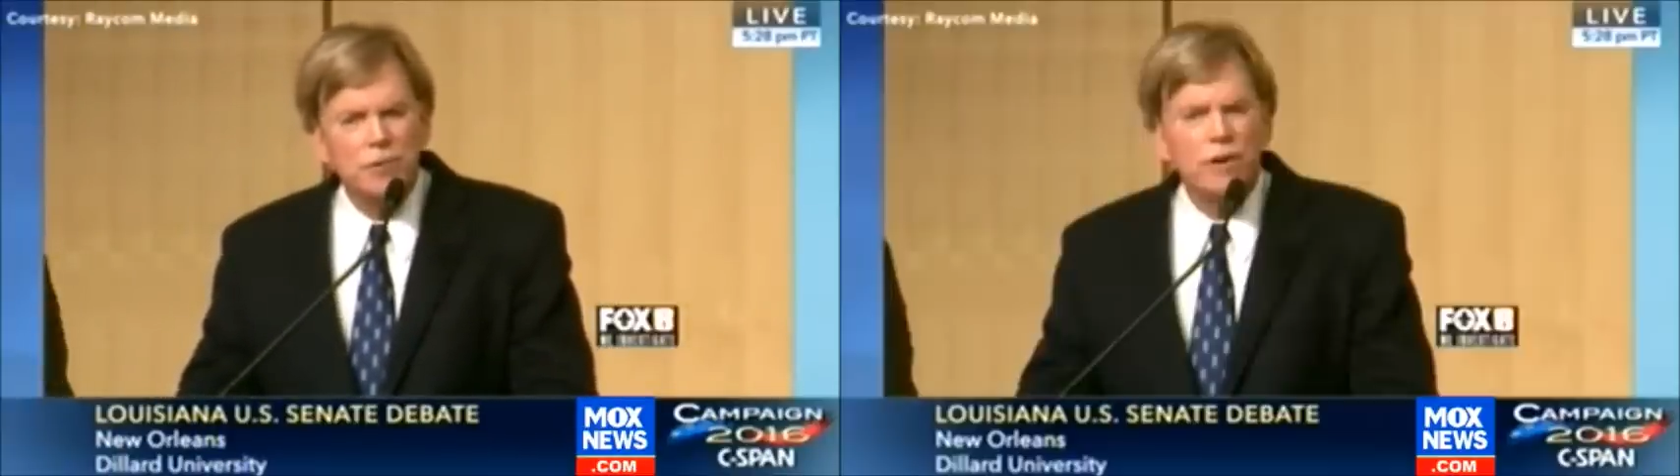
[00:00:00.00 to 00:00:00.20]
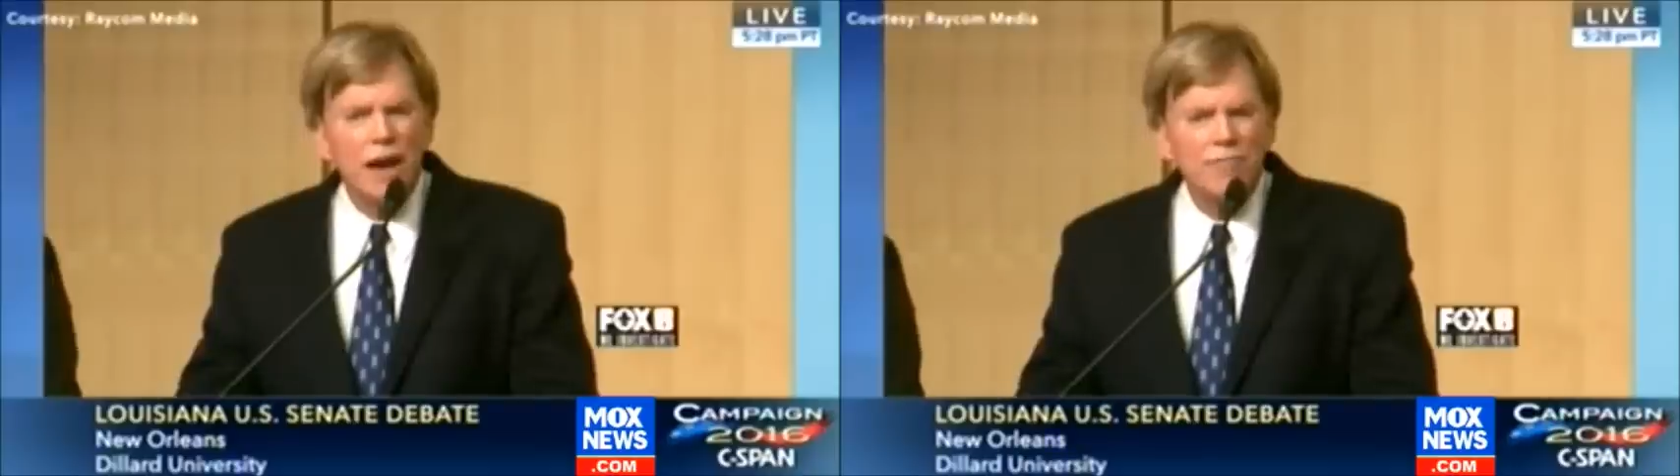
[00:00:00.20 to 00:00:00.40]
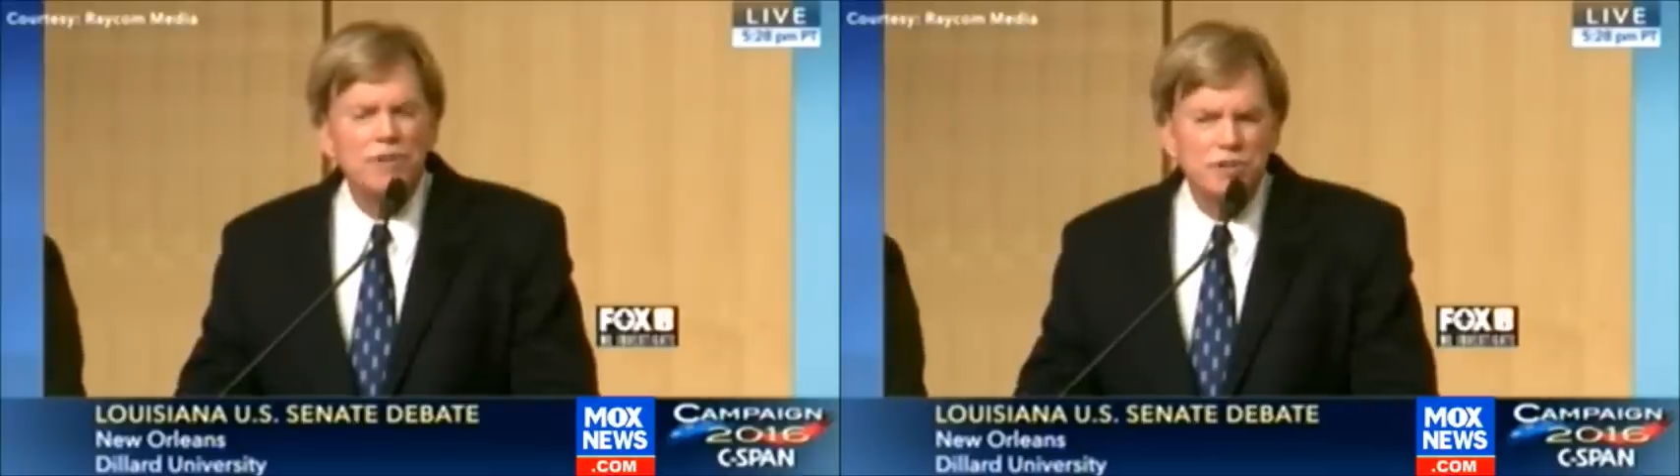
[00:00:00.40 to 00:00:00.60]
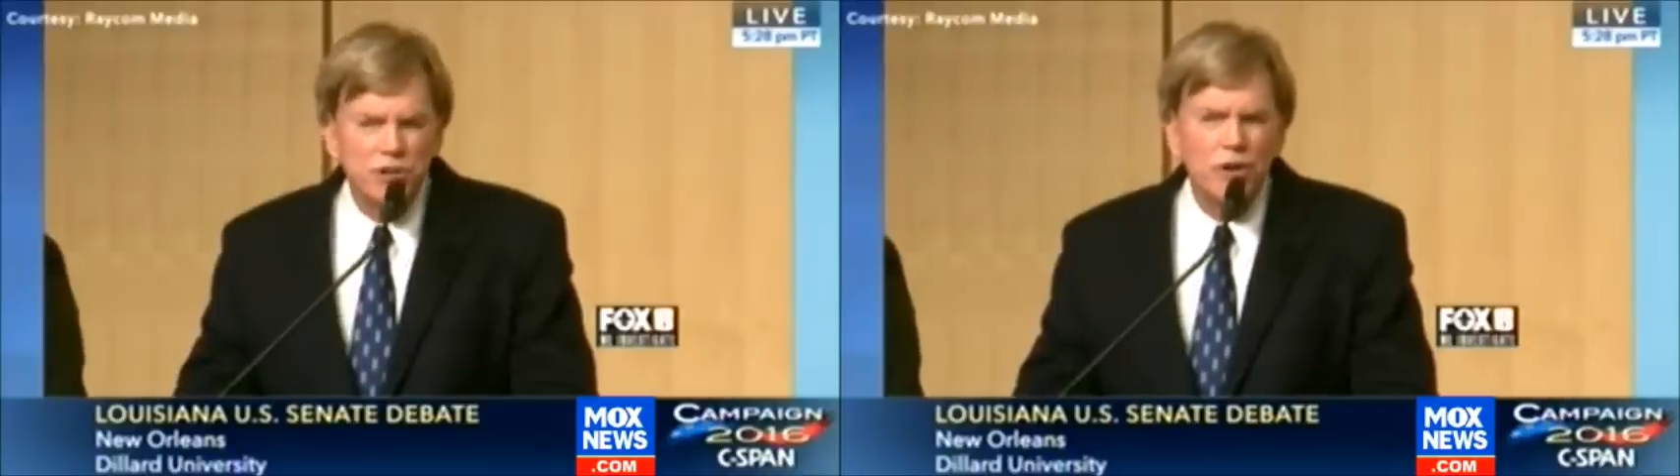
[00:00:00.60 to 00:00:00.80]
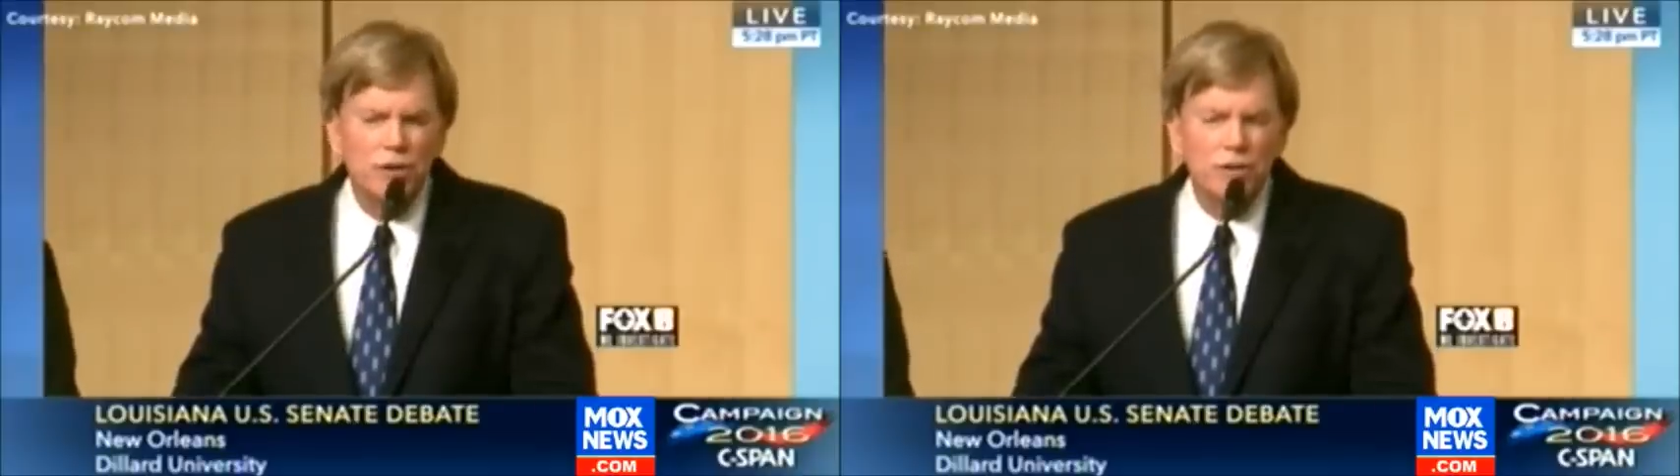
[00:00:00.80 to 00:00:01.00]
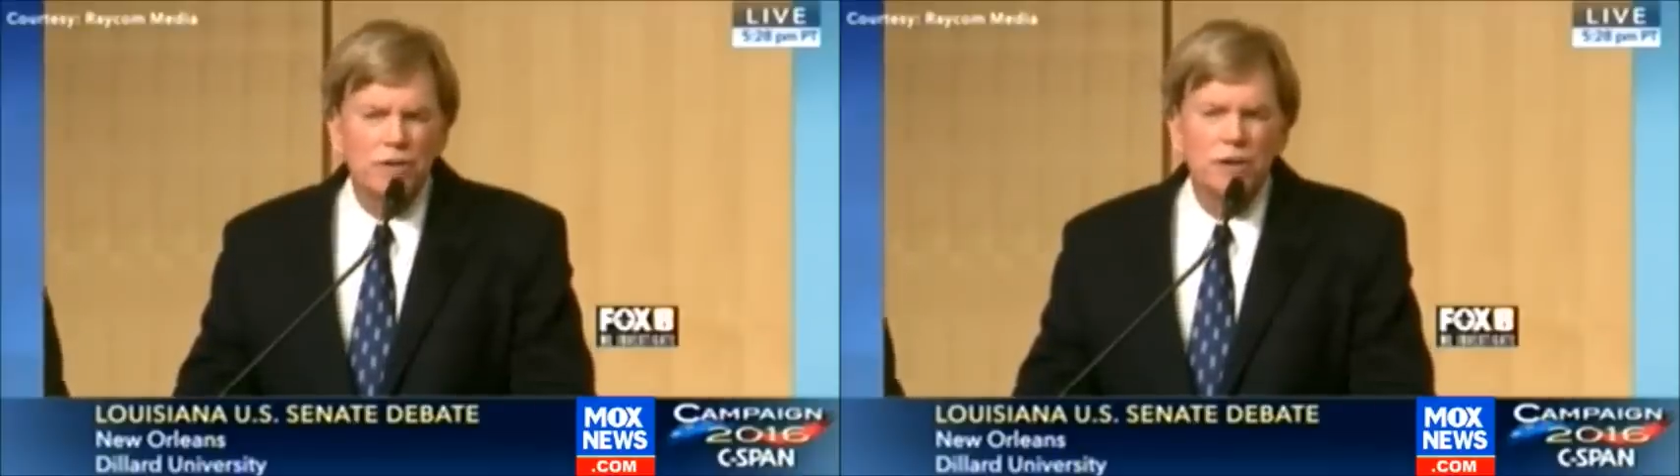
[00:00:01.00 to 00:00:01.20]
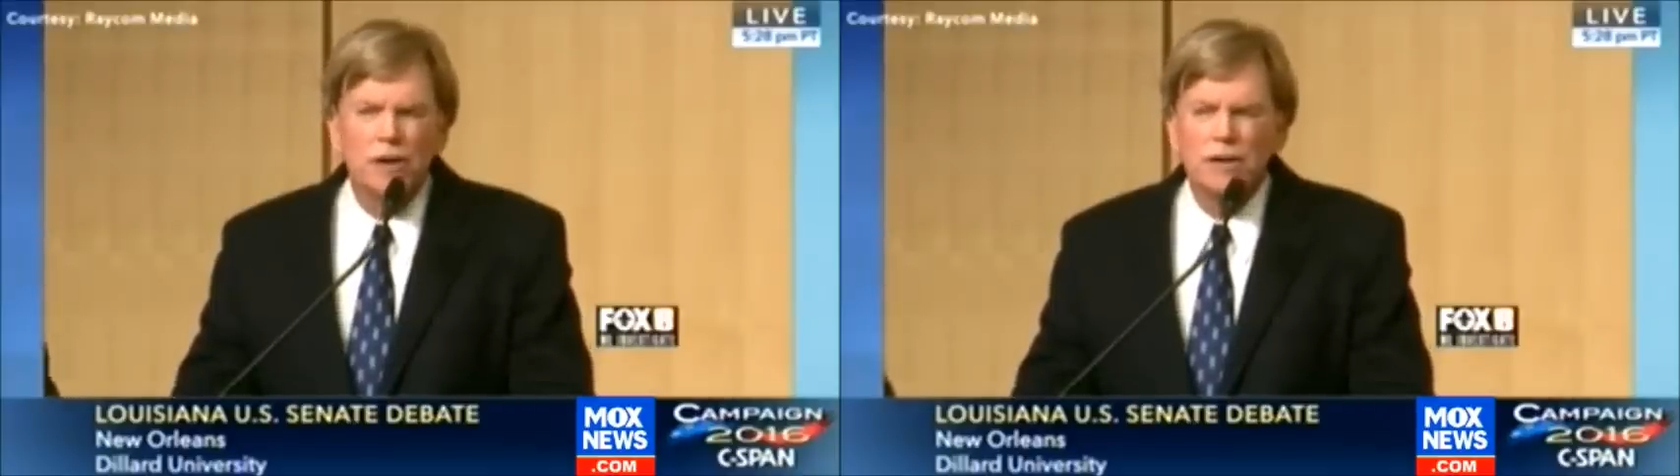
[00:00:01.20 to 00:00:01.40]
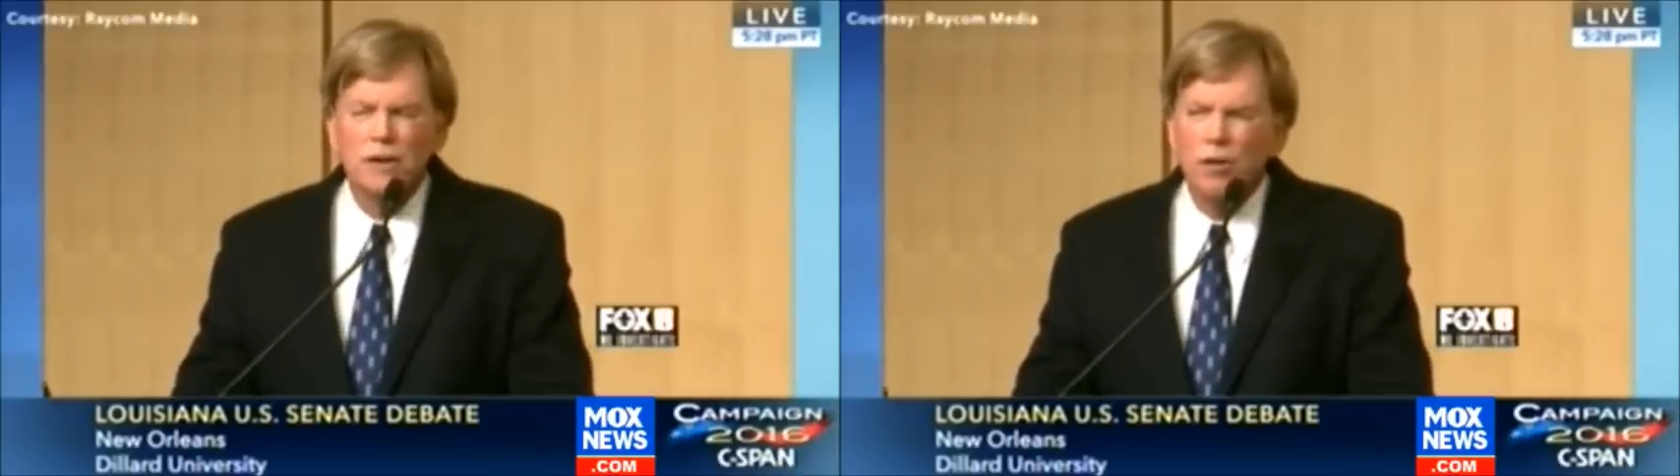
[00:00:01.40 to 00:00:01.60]
We have to start
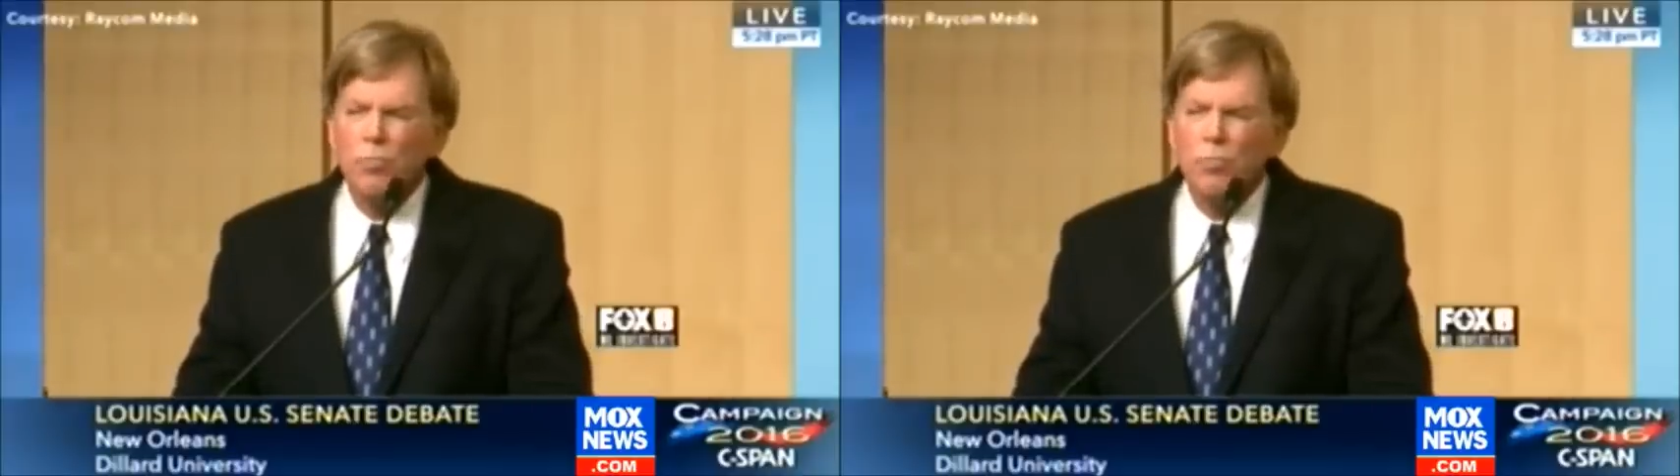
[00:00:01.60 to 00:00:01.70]
talking